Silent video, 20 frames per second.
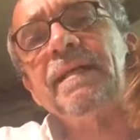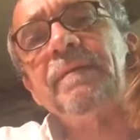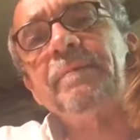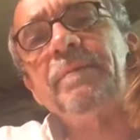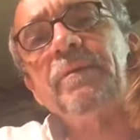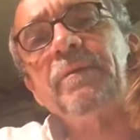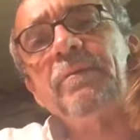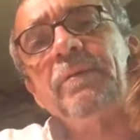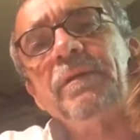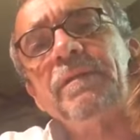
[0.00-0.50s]

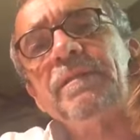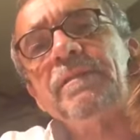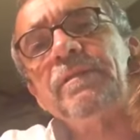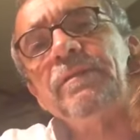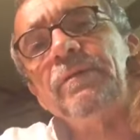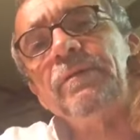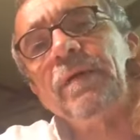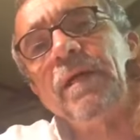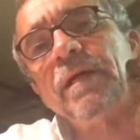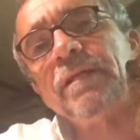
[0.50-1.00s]
but went
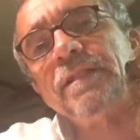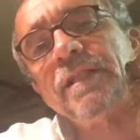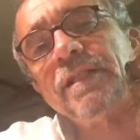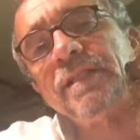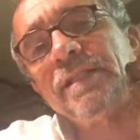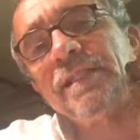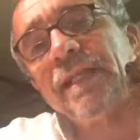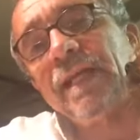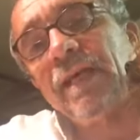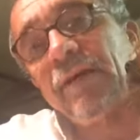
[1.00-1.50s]
to
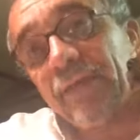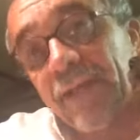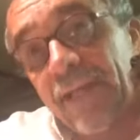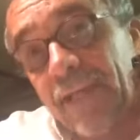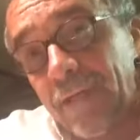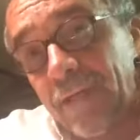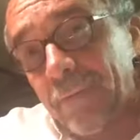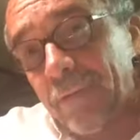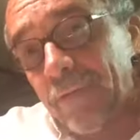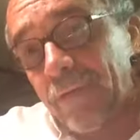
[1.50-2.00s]
Genesee County
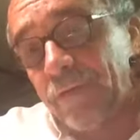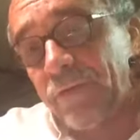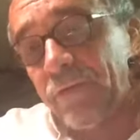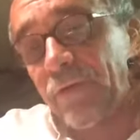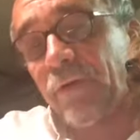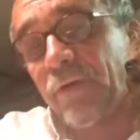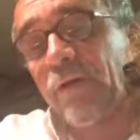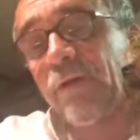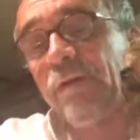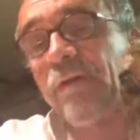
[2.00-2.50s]
Animal
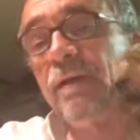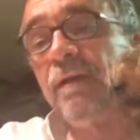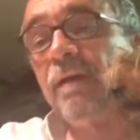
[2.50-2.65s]
Control,